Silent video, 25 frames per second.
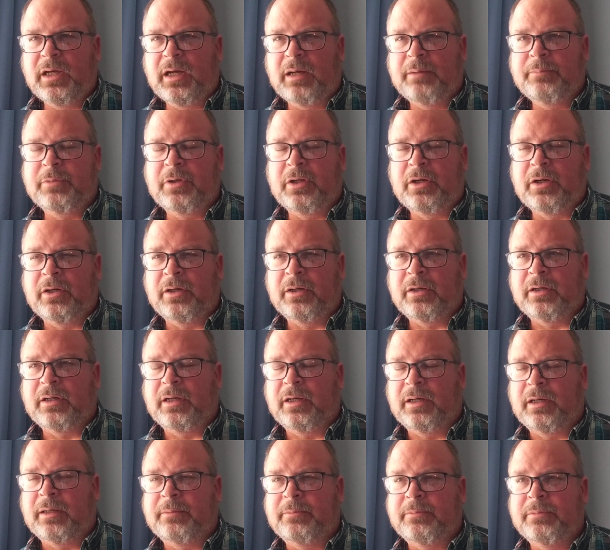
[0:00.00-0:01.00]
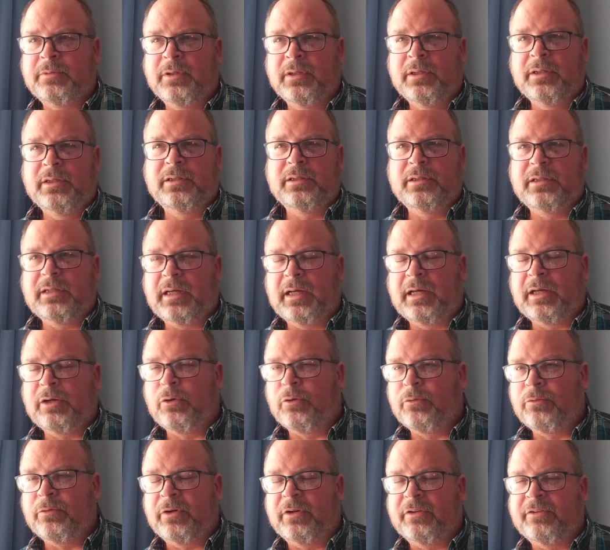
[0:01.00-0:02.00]
I'm gonna um, head
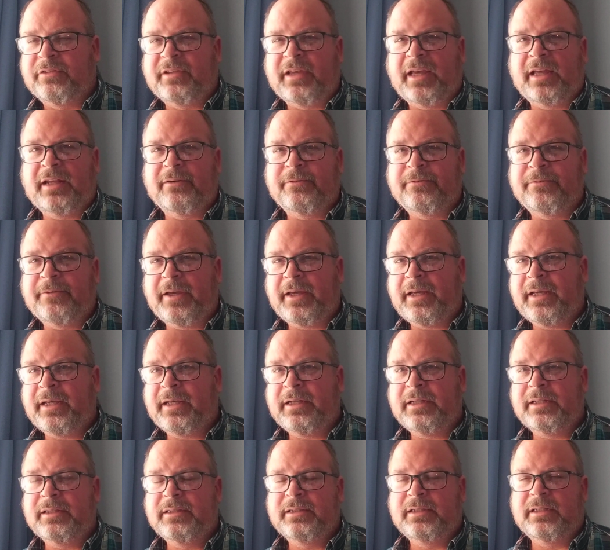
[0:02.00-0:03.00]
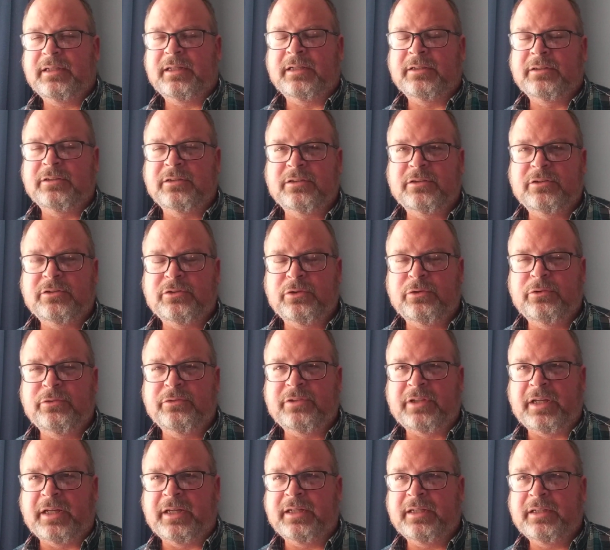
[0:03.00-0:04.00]
over to Santa Fe on
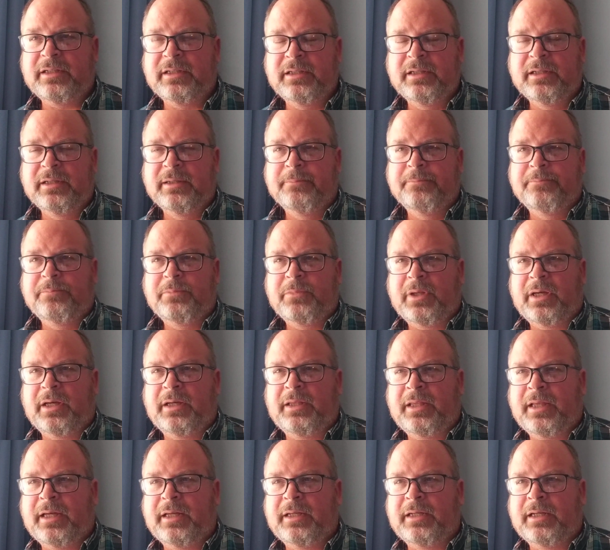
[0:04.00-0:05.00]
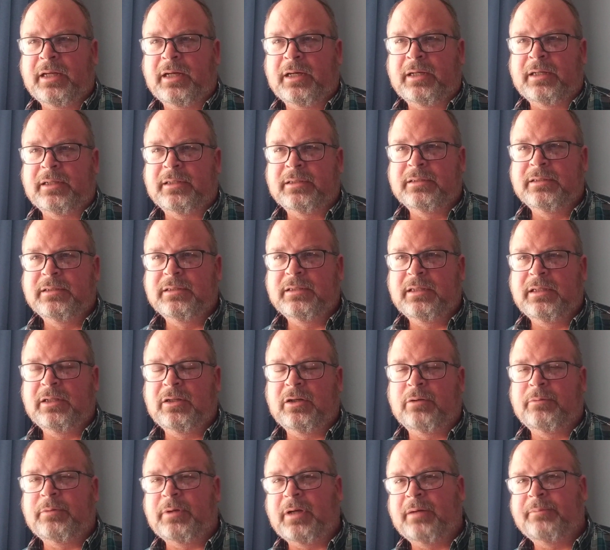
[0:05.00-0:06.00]
Tuesday, and then. Uh, you
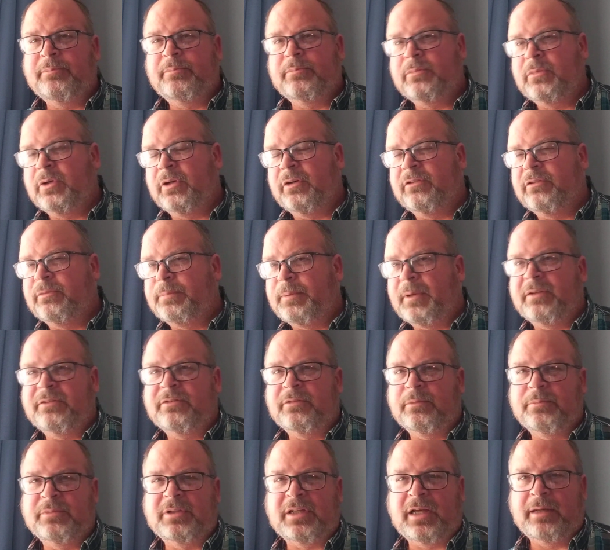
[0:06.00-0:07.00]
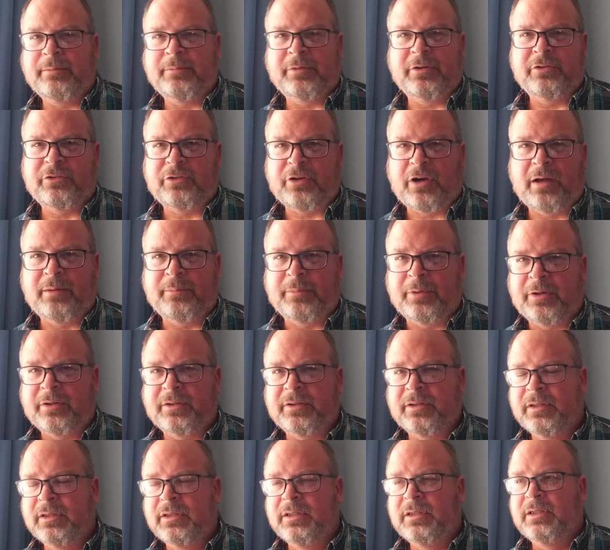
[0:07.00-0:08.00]
know, I'm going to spend some time in Chama.
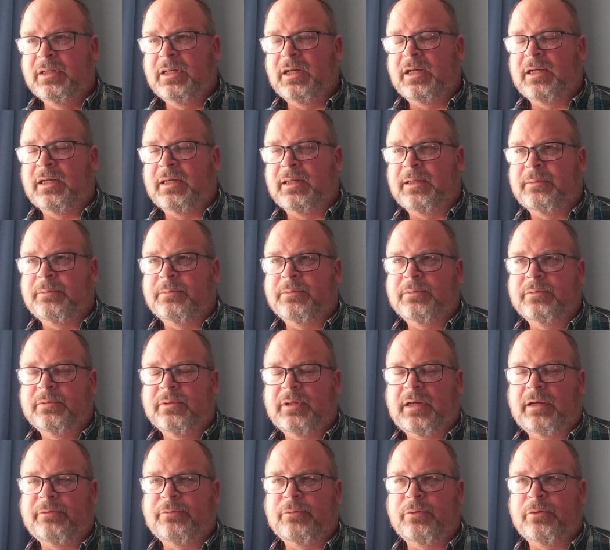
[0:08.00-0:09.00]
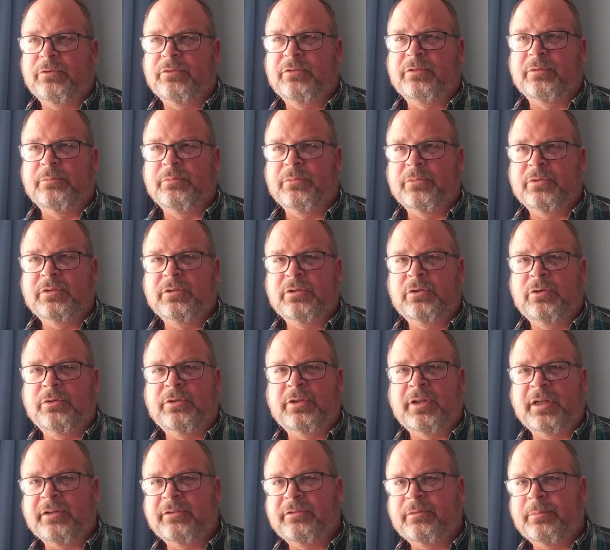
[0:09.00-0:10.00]
Uh, I've heard some good
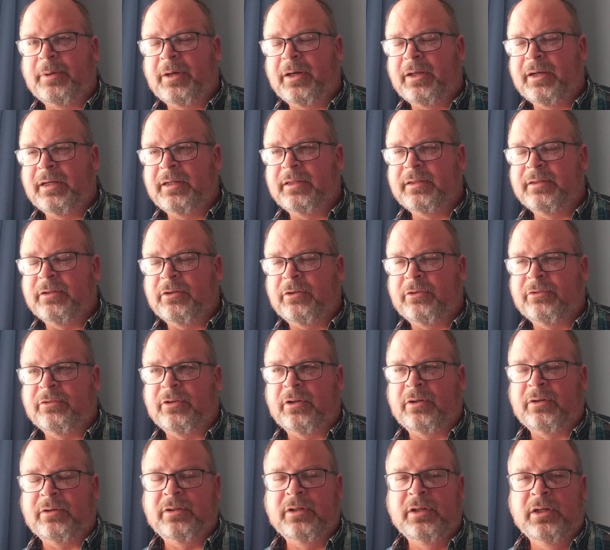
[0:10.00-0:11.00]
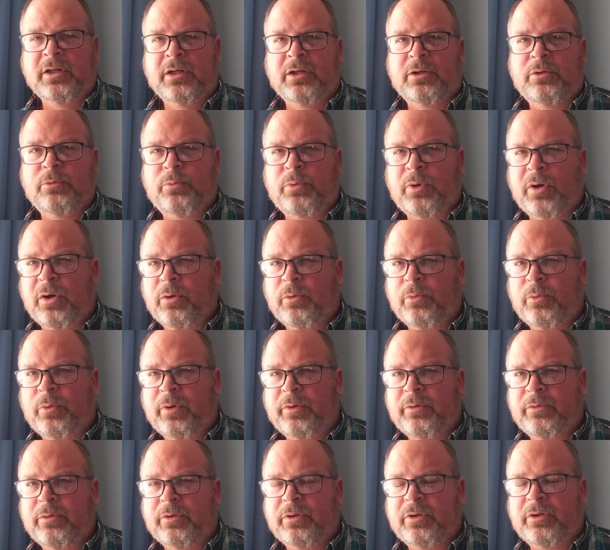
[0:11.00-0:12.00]
things about it. There's a
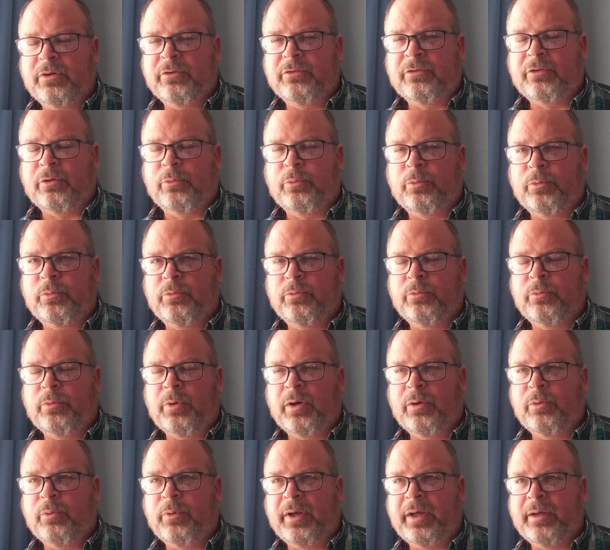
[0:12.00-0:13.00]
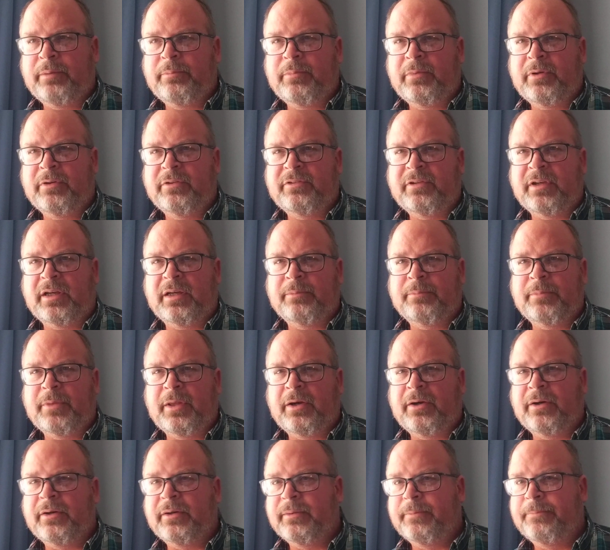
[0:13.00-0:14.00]
railway, there's a railway museum
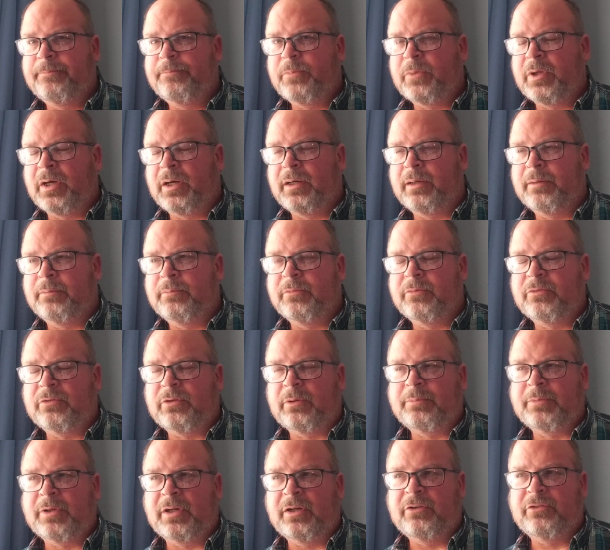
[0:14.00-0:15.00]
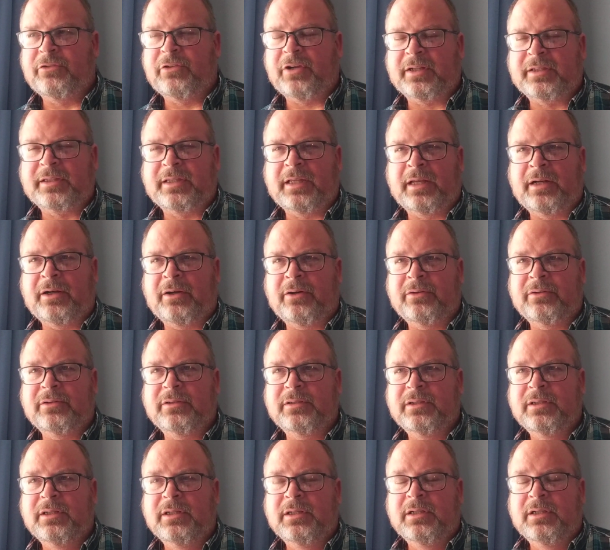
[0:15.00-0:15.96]
there, um, so I'm going to check that out.